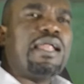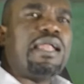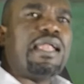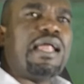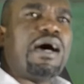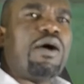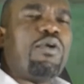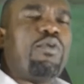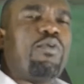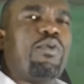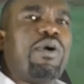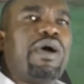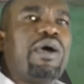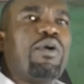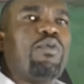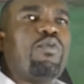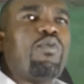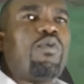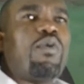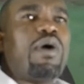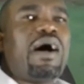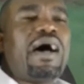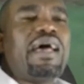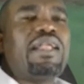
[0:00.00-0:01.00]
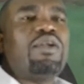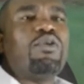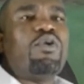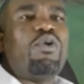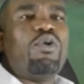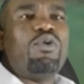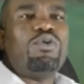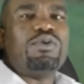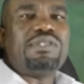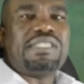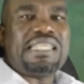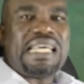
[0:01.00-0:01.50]
Now, where one
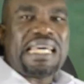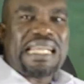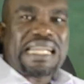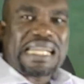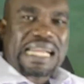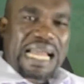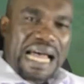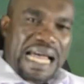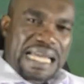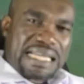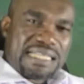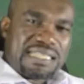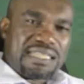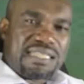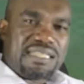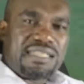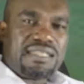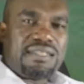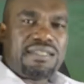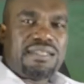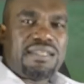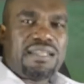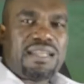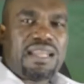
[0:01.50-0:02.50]
holds a right,